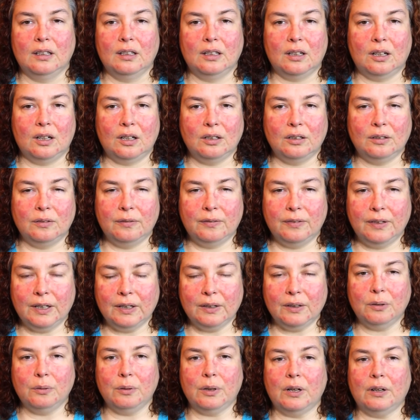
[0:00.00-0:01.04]
On
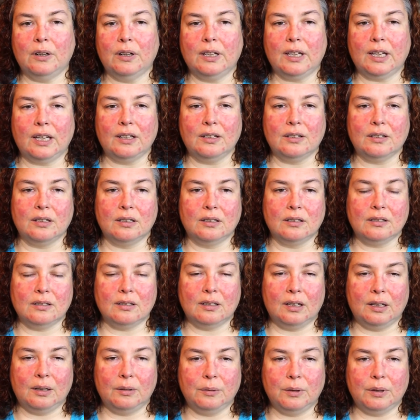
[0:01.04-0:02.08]
very rare
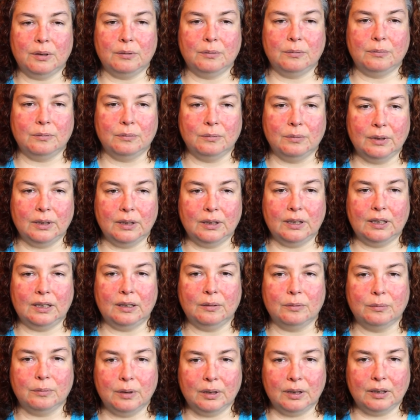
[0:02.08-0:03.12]
occasions, I would
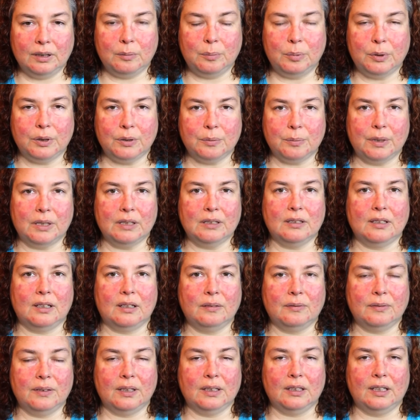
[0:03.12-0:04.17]
really, really push
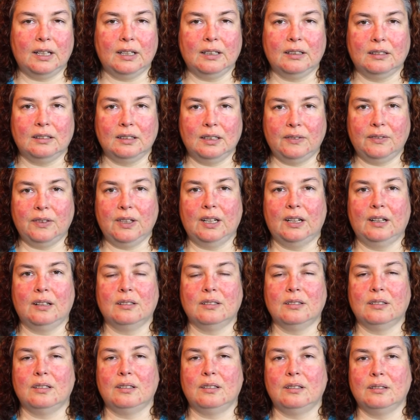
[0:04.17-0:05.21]
myself and like leave the
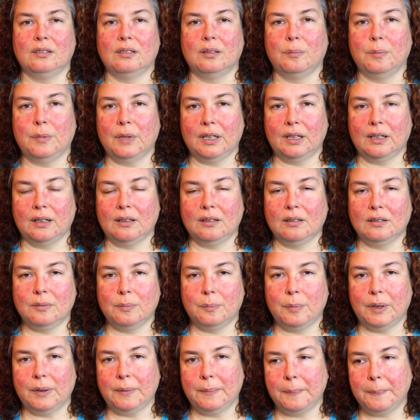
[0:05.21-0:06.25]
house to do something else,
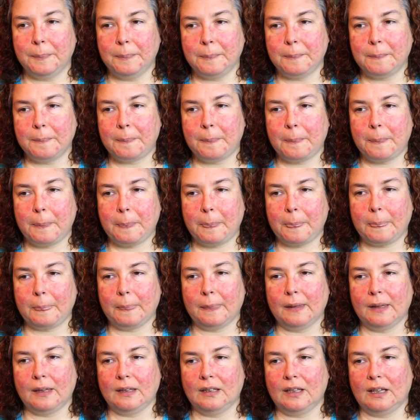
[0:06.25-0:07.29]
but
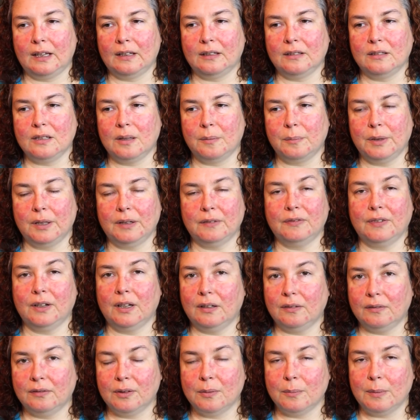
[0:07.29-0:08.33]
like something
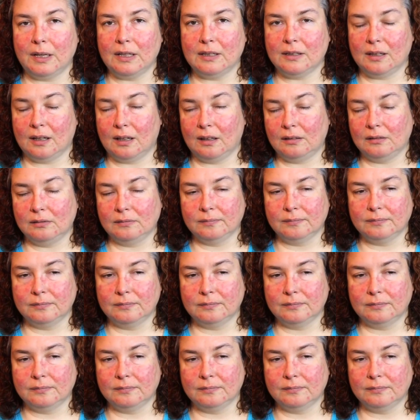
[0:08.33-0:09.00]
fun for my son.